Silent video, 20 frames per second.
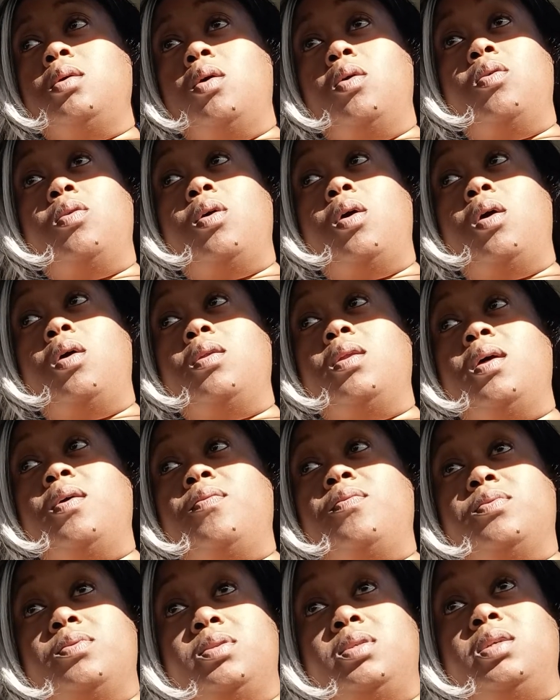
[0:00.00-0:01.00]
on all
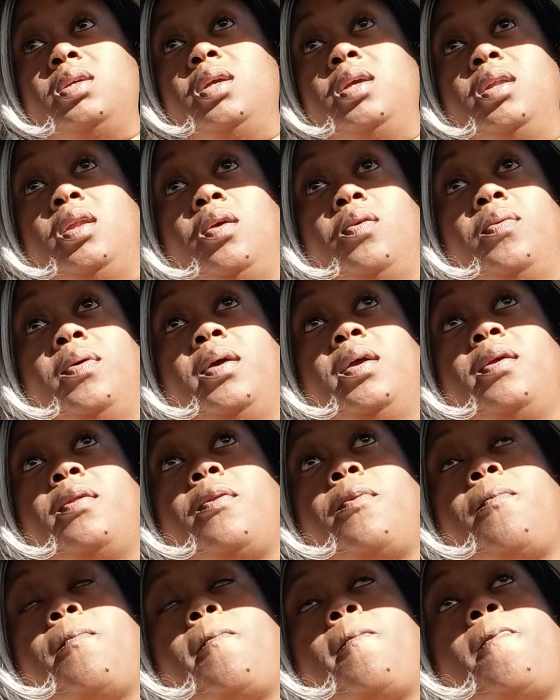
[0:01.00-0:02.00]
levels anyway,
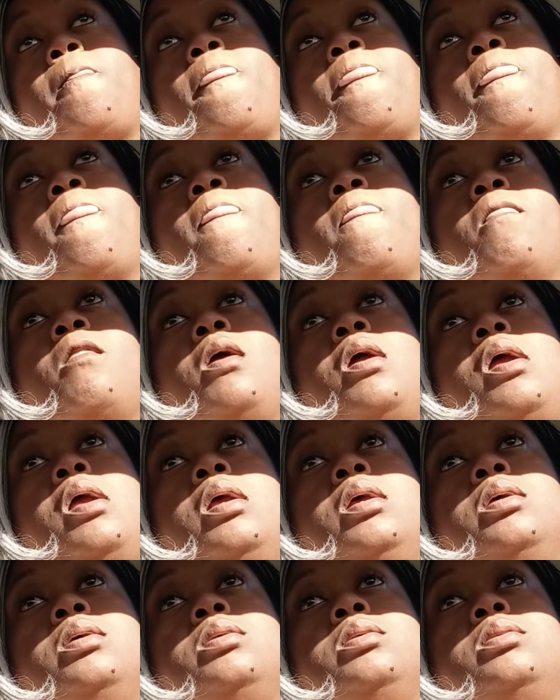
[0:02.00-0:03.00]

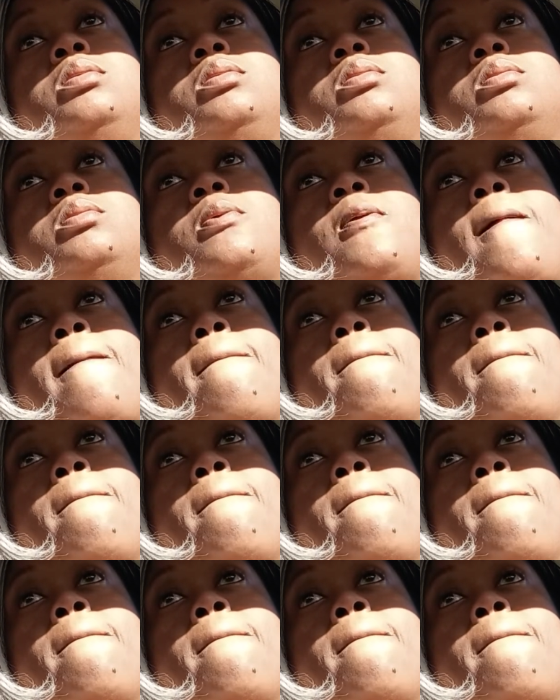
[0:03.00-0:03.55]
is